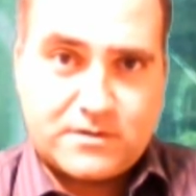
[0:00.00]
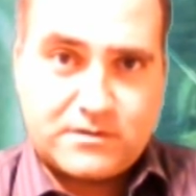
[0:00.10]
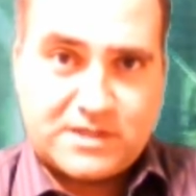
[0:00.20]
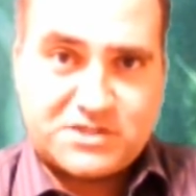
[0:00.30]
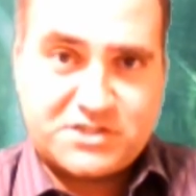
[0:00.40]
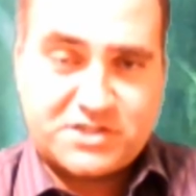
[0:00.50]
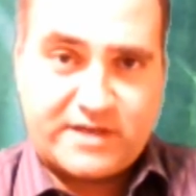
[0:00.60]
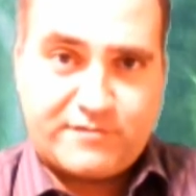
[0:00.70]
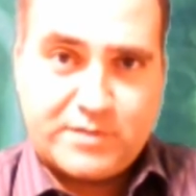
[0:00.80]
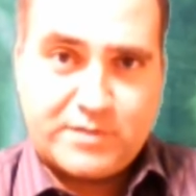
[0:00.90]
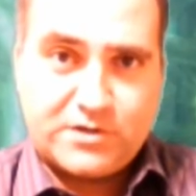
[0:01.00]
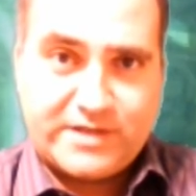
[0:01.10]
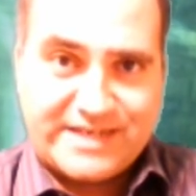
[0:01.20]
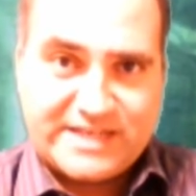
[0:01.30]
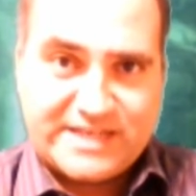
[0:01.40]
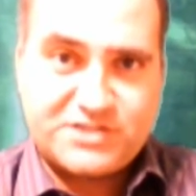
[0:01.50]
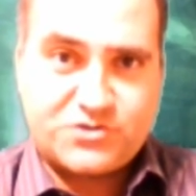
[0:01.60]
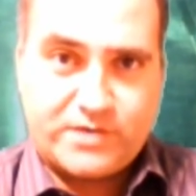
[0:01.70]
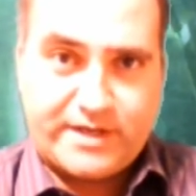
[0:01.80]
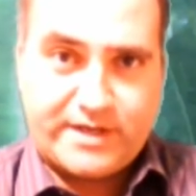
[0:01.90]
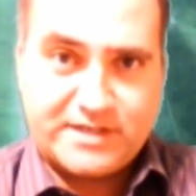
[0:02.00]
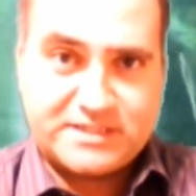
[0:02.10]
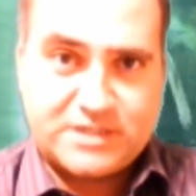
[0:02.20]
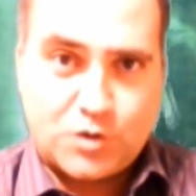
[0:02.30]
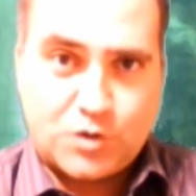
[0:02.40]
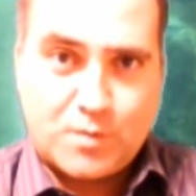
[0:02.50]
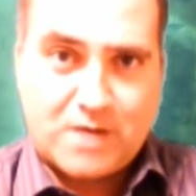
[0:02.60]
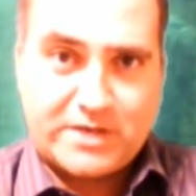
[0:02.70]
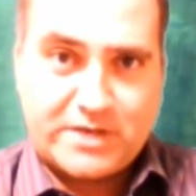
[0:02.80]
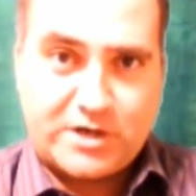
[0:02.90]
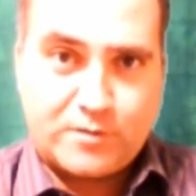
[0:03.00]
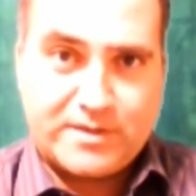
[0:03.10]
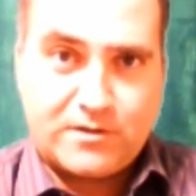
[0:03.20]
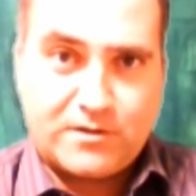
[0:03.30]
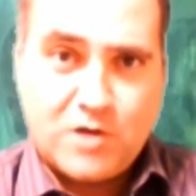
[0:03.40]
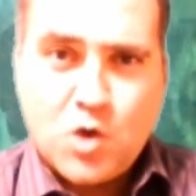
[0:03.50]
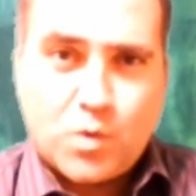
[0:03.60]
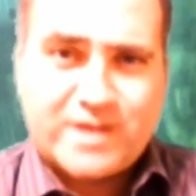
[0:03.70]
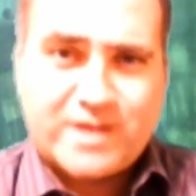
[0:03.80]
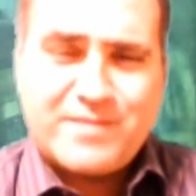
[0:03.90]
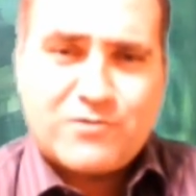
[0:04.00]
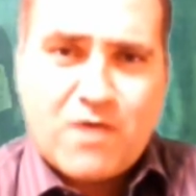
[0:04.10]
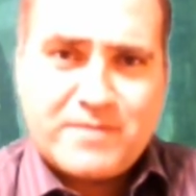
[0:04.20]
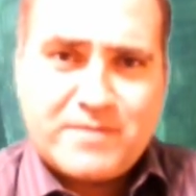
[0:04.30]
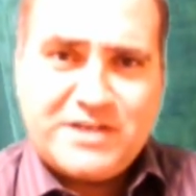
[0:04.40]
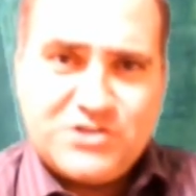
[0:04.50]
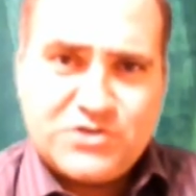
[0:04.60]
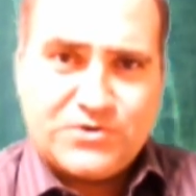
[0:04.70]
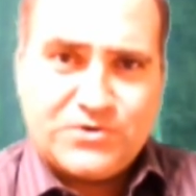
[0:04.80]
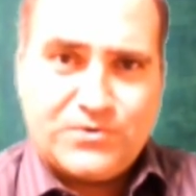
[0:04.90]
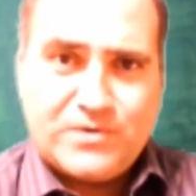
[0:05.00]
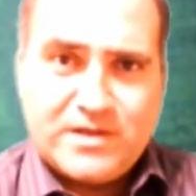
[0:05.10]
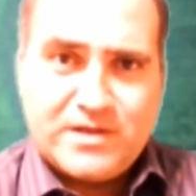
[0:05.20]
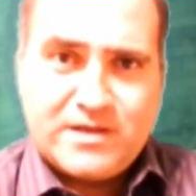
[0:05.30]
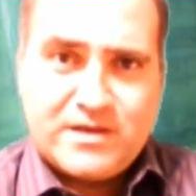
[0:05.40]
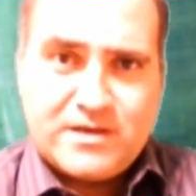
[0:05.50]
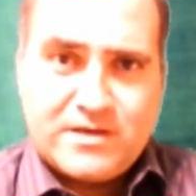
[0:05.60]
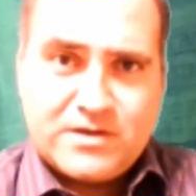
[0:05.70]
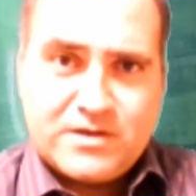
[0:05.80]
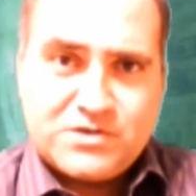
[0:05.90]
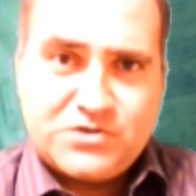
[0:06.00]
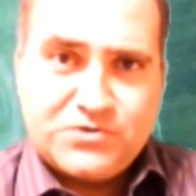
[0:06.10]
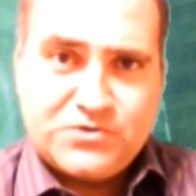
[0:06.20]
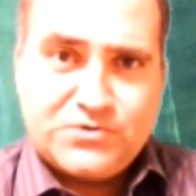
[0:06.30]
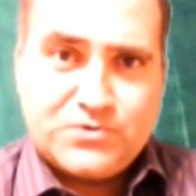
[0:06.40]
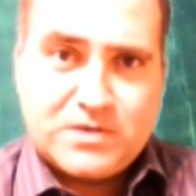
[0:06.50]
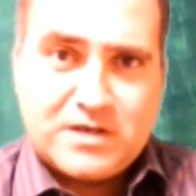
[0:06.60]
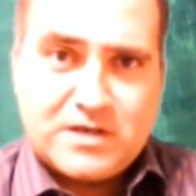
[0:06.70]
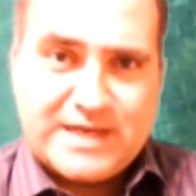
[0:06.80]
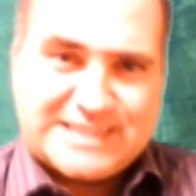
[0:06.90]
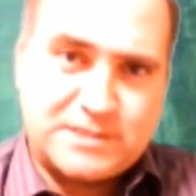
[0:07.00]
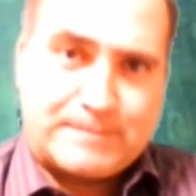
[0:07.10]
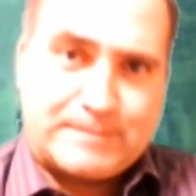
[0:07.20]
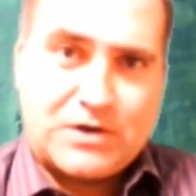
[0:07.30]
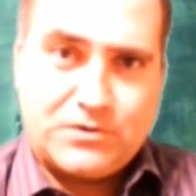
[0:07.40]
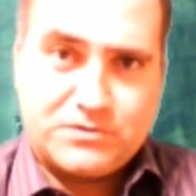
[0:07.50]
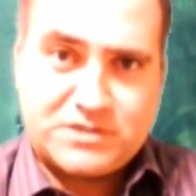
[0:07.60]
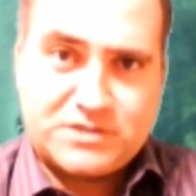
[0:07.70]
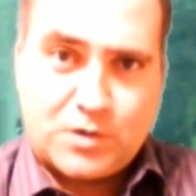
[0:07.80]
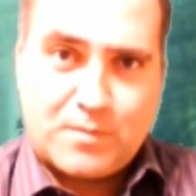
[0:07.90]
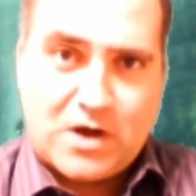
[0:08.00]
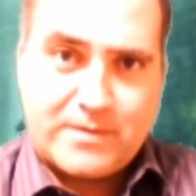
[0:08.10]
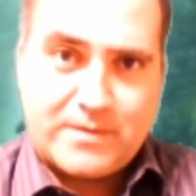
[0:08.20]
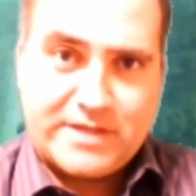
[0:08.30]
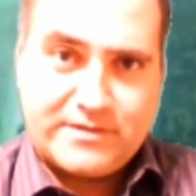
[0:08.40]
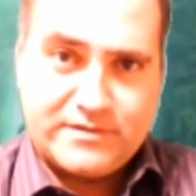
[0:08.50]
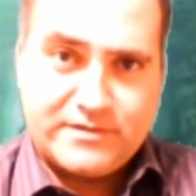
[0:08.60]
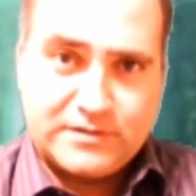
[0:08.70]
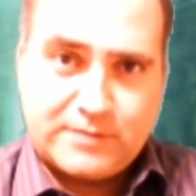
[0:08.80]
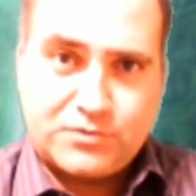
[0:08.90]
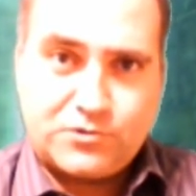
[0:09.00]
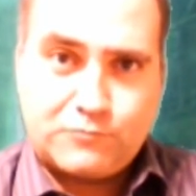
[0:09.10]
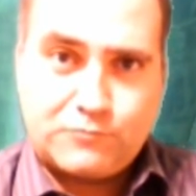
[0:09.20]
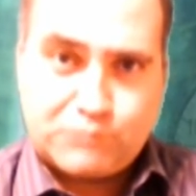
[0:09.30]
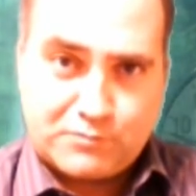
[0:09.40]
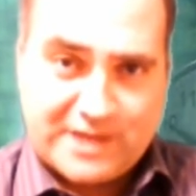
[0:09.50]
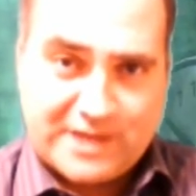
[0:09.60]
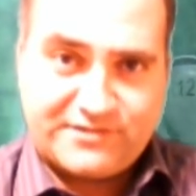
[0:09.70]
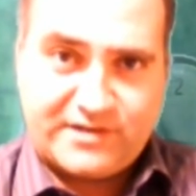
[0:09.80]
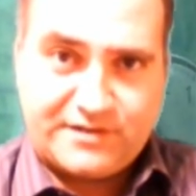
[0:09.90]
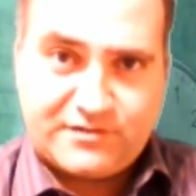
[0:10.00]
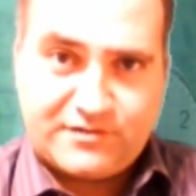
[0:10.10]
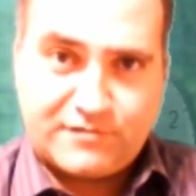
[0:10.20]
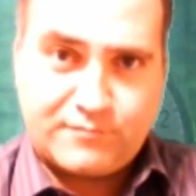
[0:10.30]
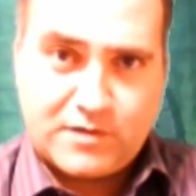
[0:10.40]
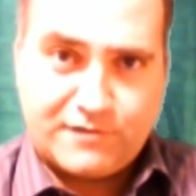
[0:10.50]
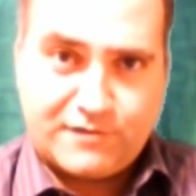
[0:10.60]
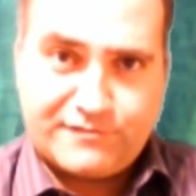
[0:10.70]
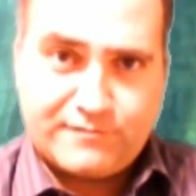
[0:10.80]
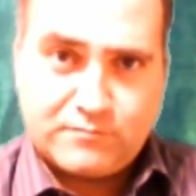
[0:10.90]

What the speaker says: legislative bill in history, his Obamacare bill. What can Mitt Romney do to expose Obama, the liberal propensities of